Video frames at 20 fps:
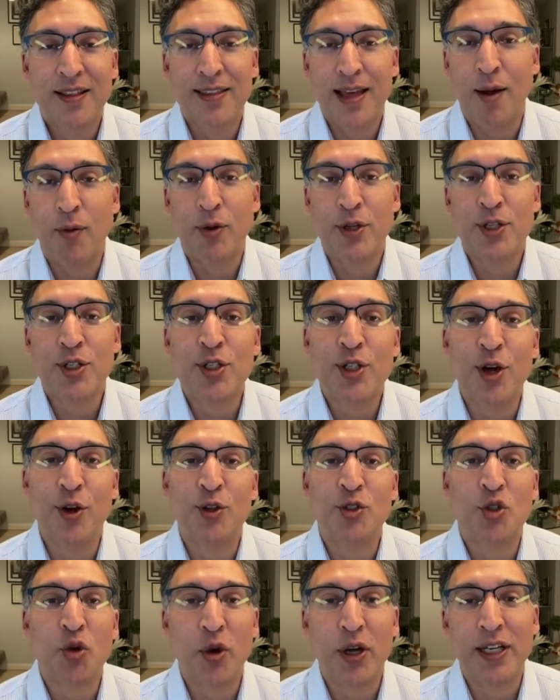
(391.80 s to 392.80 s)
That was
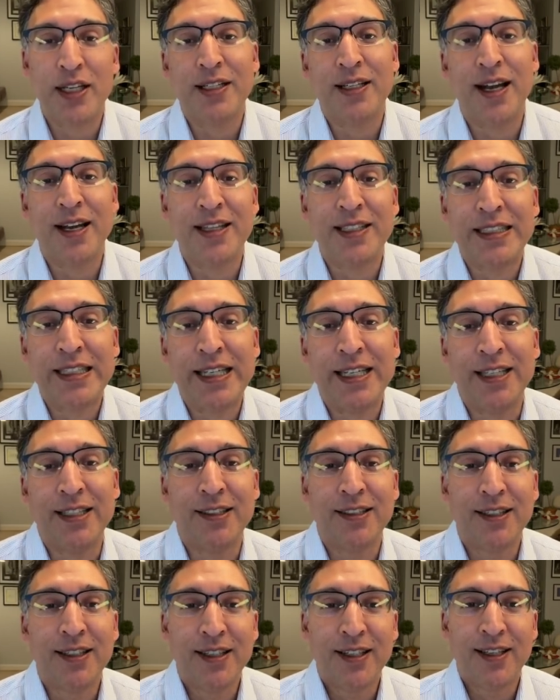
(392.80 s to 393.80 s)
so
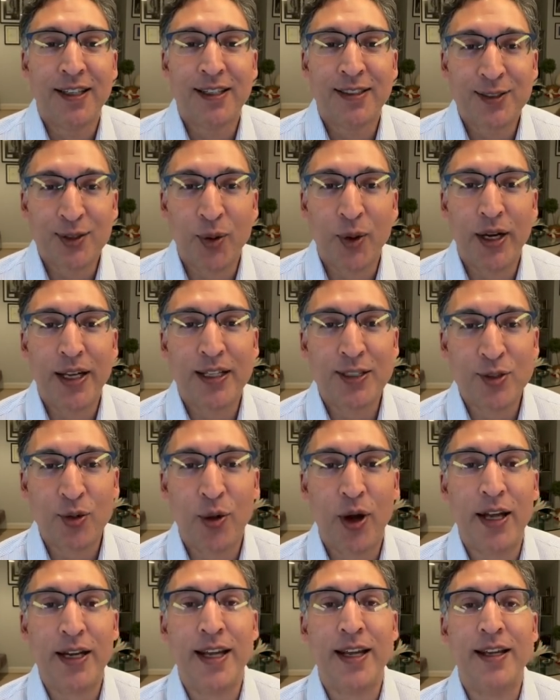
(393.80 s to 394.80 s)
2019. In
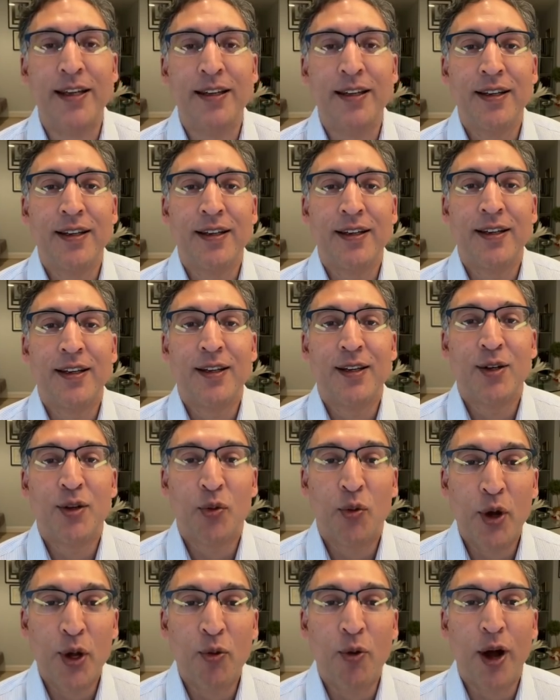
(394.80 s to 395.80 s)
2020,
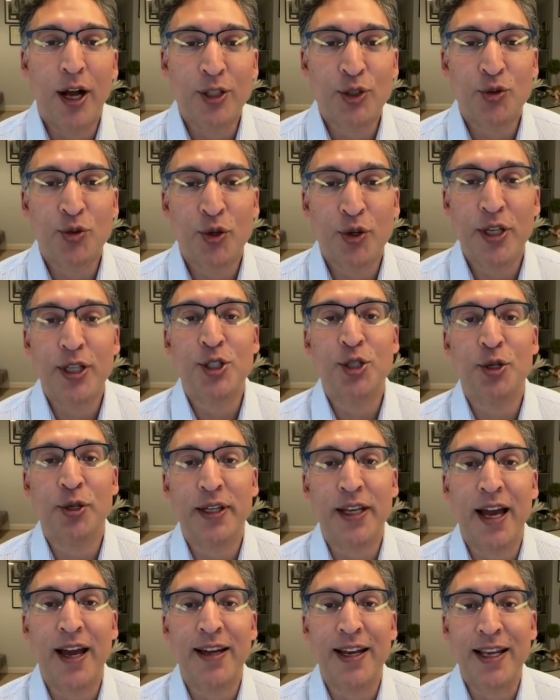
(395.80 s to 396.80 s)
we watched Rudy
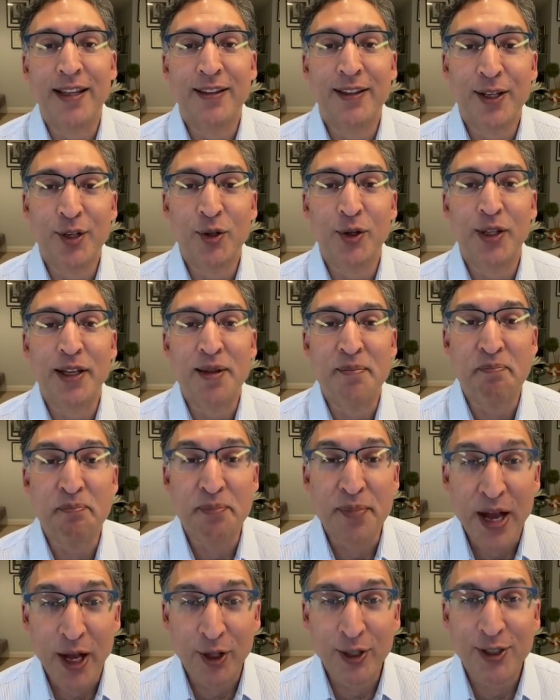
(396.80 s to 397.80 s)
Giuliani literally
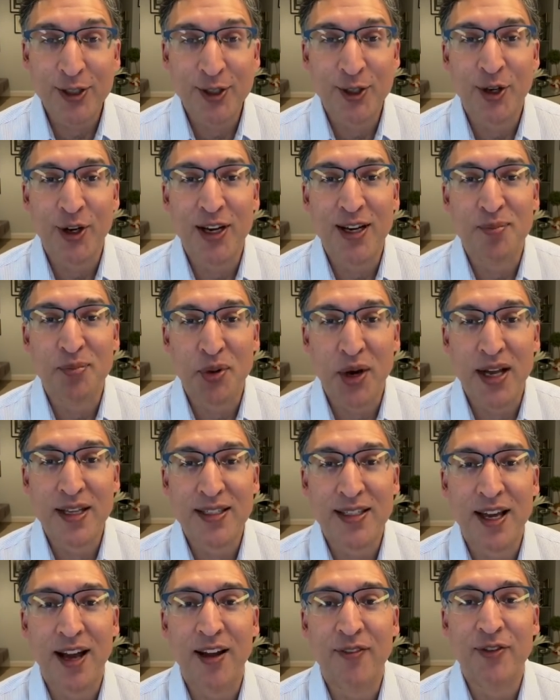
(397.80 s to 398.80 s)
melt during a
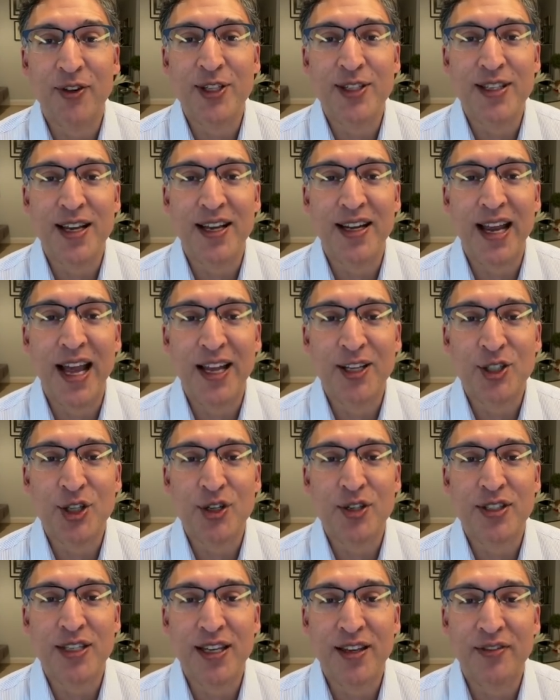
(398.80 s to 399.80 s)
press conference on
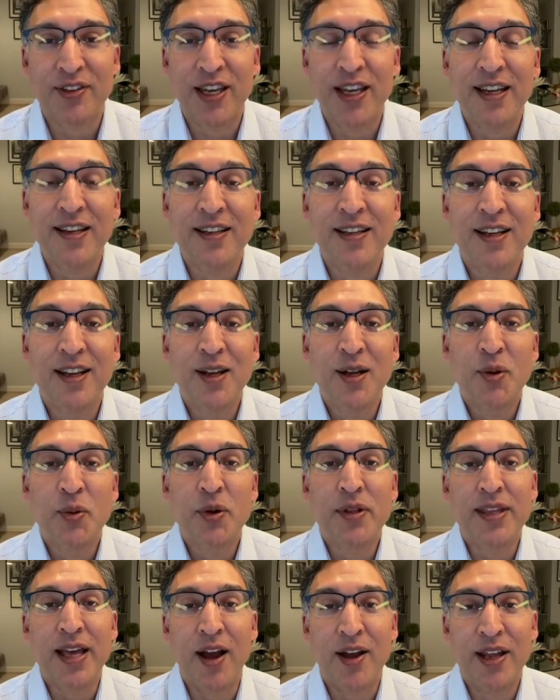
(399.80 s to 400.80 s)
national TV
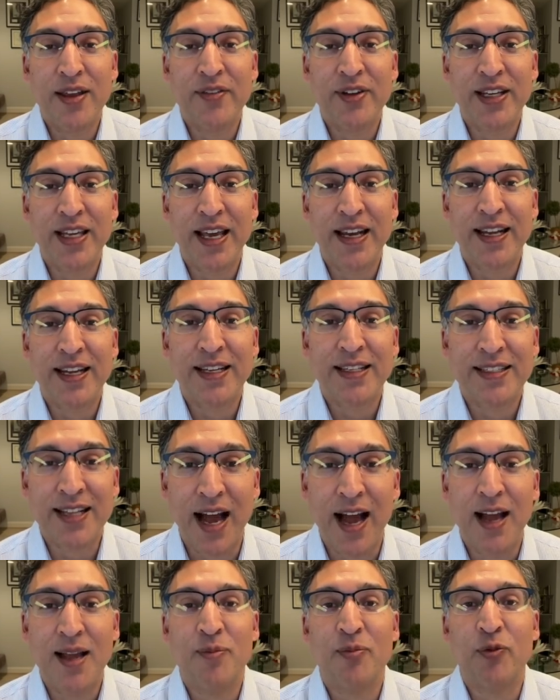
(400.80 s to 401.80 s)
without even getting a
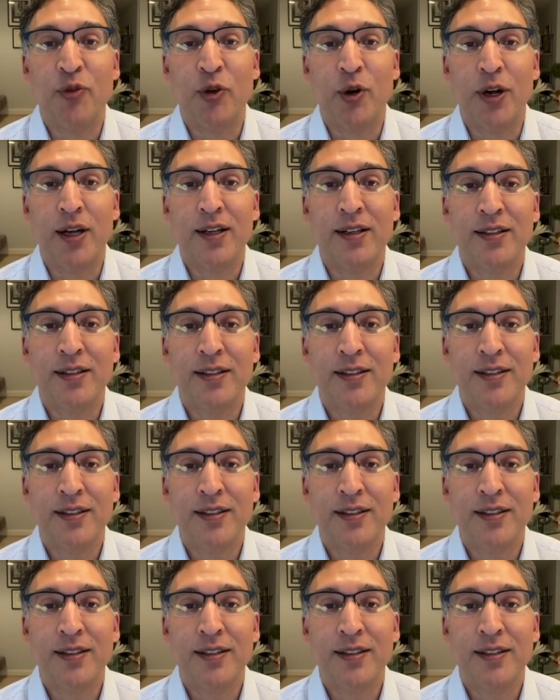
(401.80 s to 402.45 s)
dime for it.